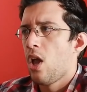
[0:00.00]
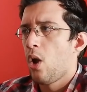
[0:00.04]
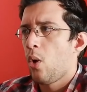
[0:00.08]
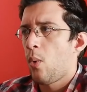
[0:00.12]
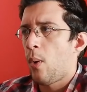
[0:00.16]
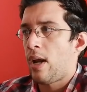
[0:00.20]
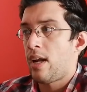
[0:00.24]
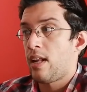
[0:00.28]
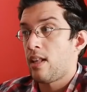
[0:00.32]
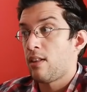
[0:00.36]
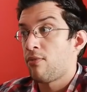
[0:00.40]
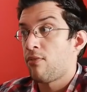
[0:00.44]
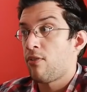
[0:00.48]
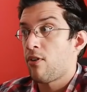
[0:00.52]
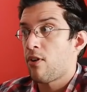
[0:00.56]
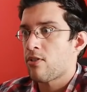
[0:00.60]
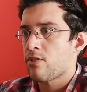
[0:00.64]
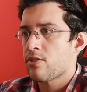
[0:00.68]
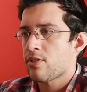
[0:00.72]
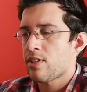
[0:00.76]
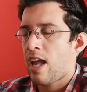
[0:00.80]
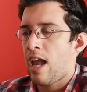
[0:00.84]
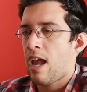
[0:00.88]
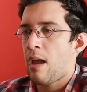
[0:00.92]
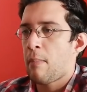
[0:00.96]
when it
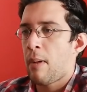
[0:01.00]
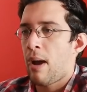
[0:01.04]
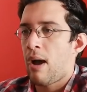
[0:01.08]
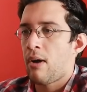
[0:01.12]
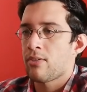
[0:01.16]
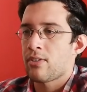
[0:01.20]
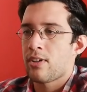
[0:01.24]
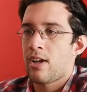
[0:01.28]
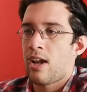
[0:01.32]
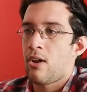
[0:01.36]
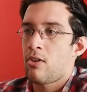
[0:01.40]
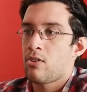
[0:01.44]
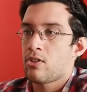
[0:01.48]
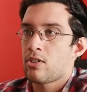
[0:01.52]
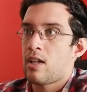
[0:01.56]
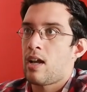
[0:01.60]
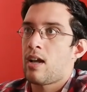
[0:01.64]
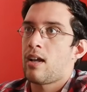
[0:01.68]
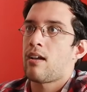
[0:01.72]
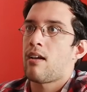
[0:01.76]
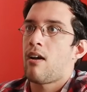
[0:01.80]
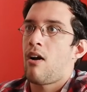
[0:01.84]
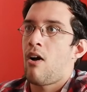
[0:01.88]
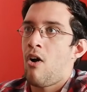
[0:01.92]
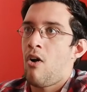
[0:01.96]
first came out, and I was
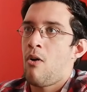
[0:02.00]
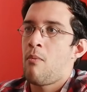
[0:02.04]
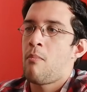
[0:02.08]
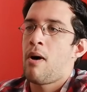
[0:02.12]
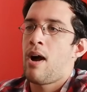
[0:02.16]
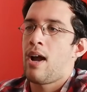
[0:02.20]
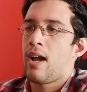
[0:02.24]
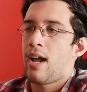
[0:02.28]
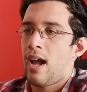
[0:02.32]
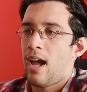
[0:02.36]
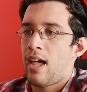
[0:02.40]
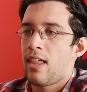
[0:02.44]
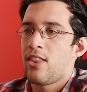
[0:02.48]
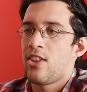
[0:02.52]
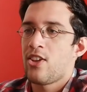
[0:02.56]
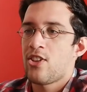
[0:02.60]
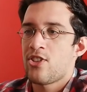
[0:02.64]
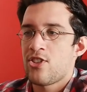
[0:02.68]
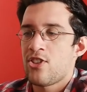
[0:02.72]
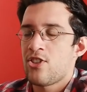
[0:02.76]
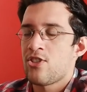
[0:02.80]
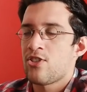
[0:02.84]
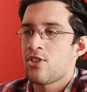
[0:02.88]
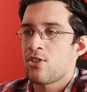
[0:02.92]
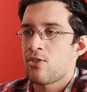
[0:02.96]
like, oh my god,
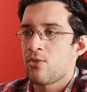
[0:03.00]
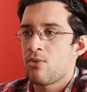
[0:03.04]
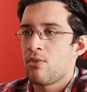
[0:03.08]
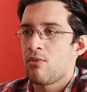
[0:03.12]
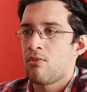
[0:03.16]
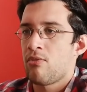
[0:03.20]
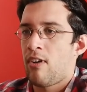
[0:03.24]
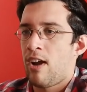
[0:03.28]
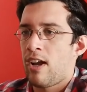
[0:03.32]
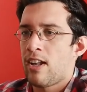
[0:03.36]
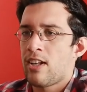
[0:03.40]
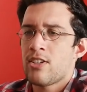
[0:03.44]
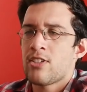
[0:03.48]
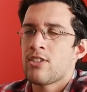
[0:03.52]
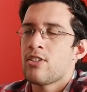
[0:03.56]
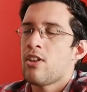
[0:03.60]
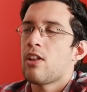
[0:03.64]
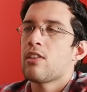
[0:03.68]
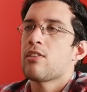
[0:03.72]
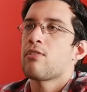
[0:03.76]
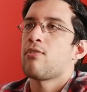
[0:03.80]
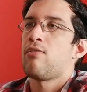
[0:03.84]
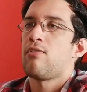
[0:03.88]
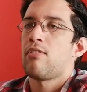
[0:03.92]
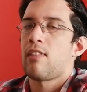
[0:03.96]
this is a cool fight. It's
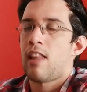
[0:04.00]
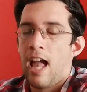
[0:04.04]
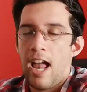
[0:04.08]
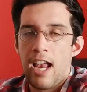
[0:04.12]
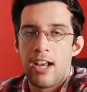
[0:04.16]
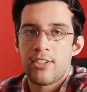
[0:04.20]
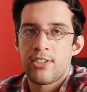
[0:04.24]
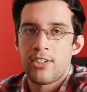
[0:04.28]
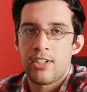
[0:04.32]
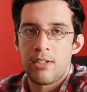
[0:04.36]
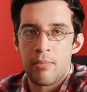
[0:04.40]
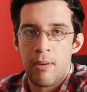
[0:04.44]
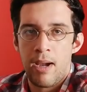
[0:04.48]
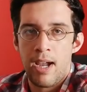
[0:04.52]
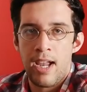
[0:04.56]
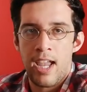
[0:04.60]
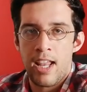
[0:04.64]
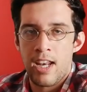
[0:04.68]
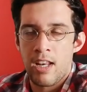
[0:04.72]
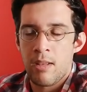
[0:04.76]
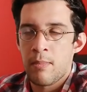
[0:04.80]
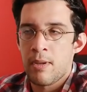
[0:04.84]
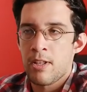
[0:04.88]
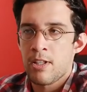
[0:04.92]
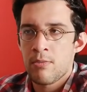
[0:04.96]
not flashy by
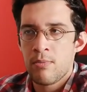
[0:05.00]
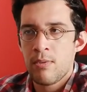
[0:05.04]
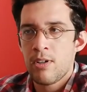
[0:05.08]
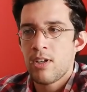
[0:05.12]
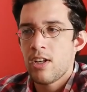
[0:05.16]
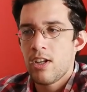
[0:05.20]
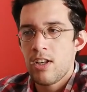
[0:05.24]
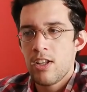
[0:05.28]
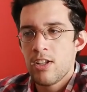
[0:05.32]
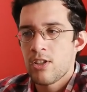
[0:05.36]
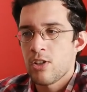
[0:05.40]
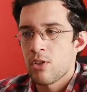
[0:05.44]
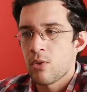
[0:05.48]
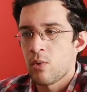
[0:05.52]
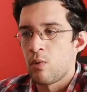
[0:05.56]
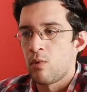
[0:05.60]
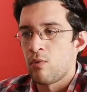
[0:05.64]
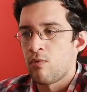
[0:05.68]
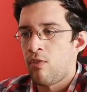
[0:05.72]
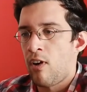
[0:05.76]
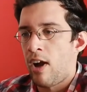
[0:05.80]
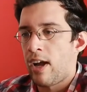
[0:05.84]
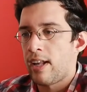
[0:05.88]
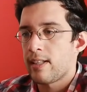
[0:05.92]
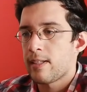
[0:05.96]
any means, but it is a cool
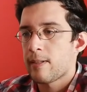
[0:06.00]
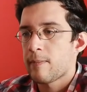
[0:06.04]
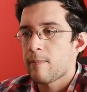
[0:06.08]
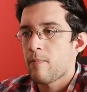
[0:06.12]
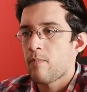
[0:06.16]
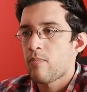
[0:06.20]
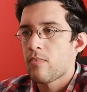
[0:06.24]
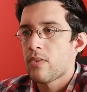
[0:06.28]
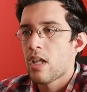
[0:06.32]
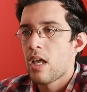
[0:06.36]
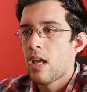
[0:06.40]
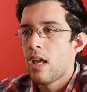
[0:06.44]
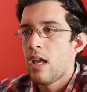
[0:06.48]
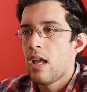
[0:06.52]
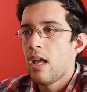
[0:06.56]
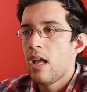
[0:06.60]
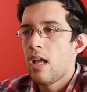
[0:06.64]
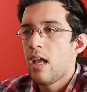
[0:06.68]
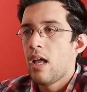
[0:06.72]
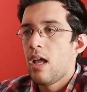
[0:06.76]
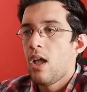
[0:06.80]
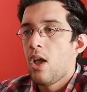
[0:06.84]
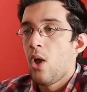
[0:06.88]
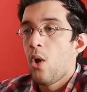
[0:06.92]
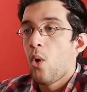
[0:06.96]
fight.
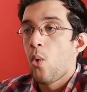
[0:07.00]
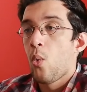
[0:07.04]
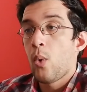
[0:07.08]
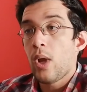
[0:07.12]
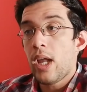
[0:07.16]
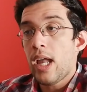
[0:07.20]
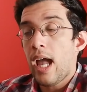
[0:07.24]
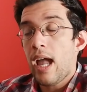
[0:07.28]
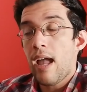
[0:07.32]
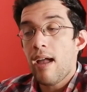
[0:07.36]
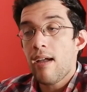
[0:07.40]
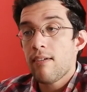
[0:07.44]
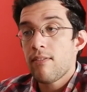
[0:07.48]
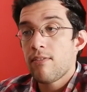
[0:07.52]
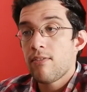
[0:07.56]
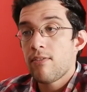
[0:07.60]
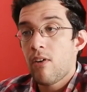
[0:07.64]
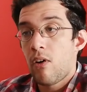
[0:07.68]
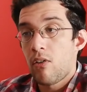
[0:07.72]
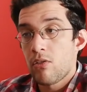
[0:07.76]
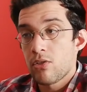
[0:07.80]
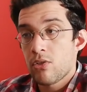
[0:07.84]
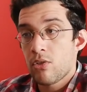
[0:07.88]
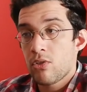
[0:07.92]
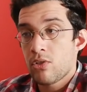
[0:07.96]
We have
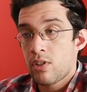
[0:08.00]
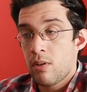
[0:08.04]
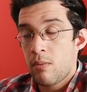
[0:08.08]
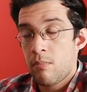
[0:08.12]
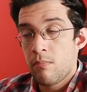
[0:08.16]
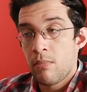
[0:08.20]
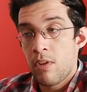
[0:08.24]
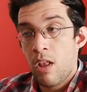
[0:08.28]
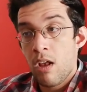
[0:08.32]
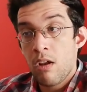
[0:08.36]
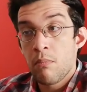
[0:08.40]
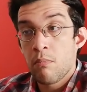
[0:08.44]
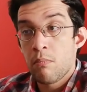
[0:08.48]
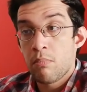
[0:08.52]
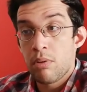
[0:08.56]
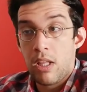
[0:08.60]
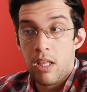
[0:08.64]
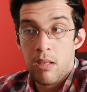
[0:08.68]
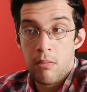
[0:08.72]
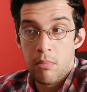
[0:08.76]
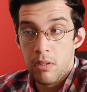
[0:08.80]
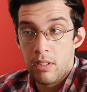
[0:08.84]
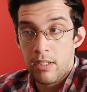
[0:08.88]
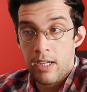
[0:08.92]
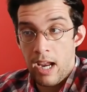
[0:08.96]
also some non
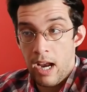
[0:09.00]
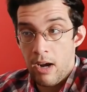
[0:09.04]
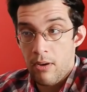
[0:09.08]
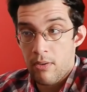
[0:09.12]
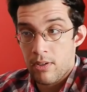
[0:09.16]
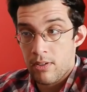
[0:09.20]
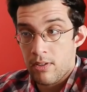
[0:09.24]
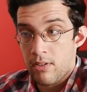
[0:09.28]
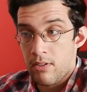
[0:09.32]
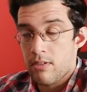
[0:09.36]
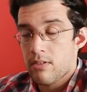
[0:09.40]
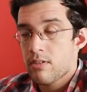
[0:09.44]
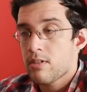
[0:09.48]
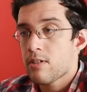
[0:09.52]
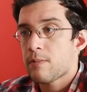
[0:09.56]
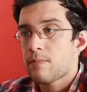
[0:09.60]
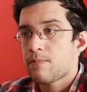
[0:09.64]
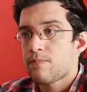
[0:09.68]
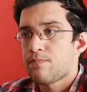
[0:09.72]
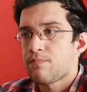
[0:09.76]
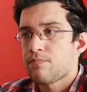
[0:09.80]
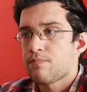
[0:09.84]
playable characters,